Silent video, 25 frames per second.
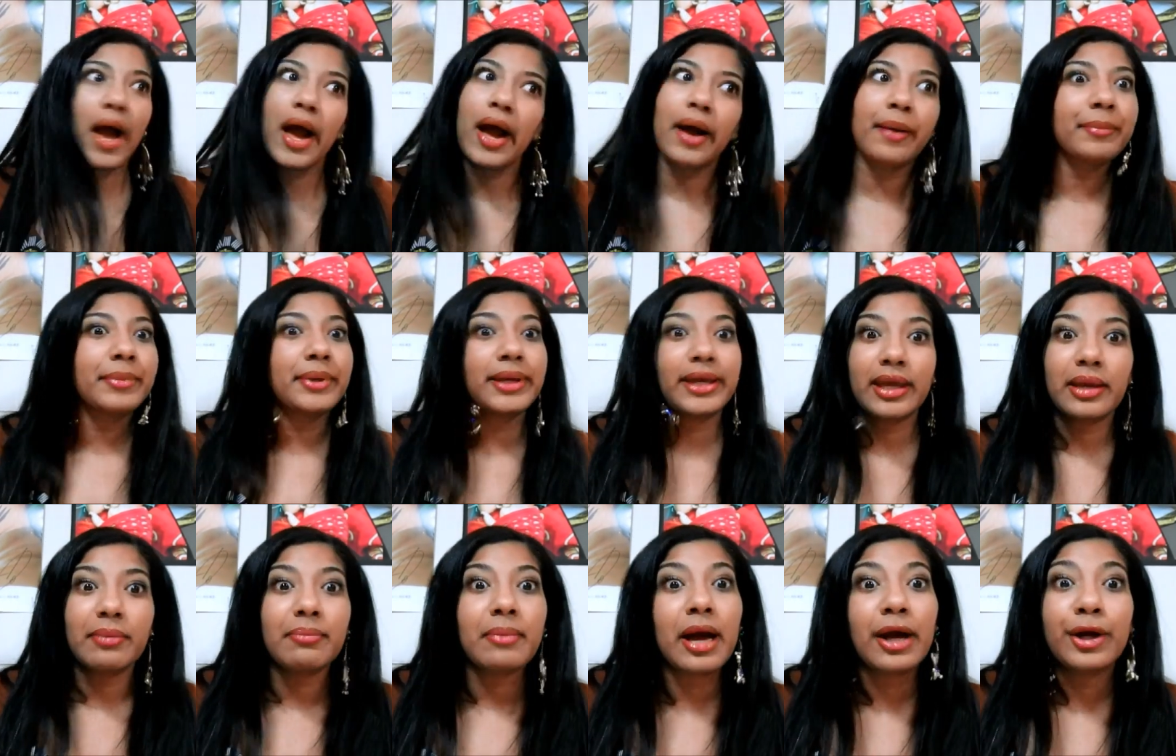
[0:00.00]
I'm gonna
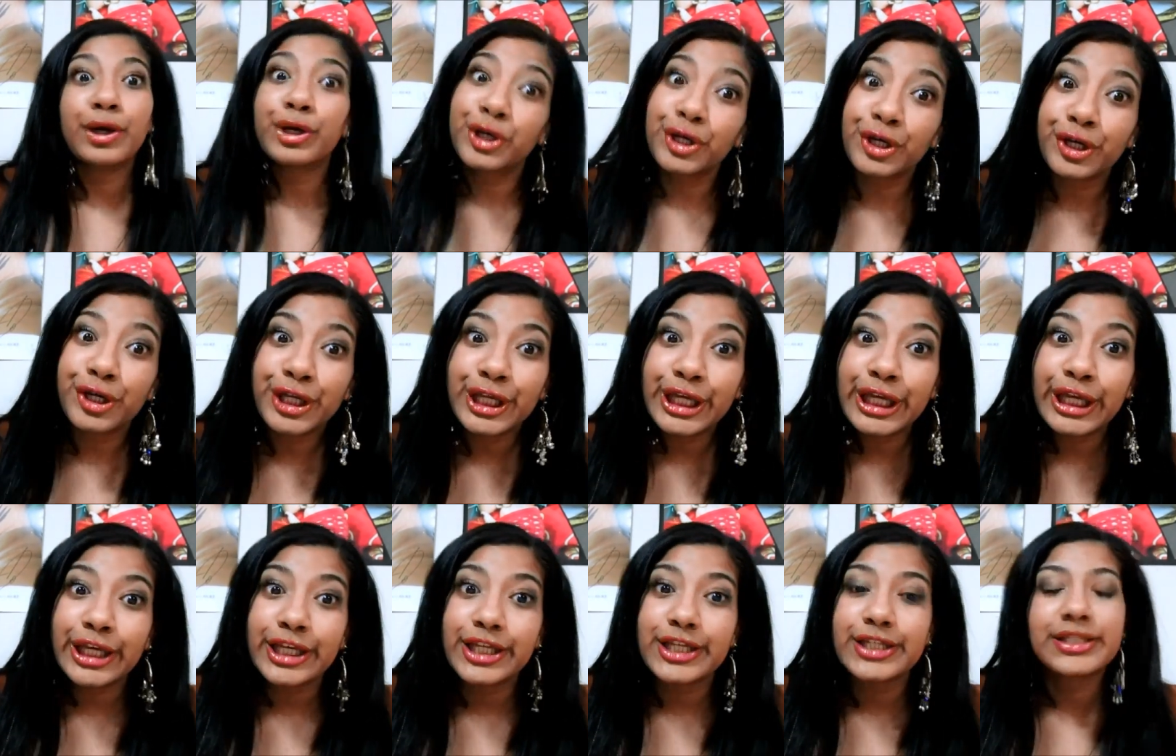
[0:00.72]
eat my
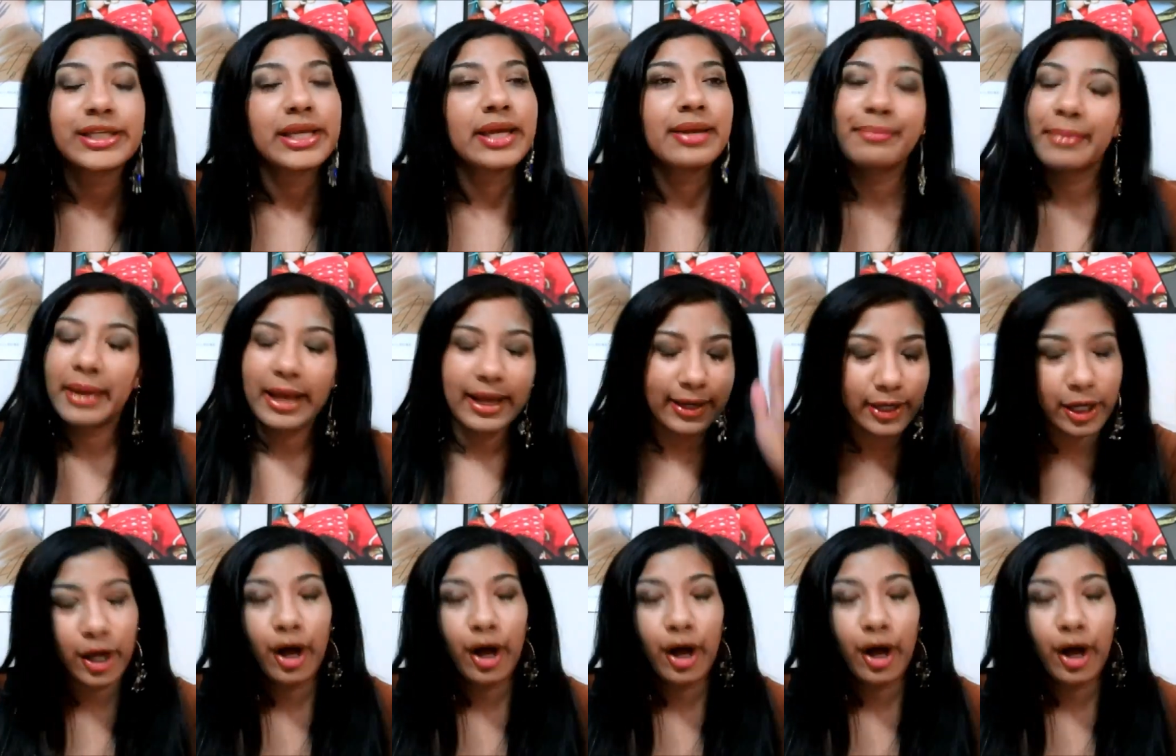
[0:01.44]
cookies and my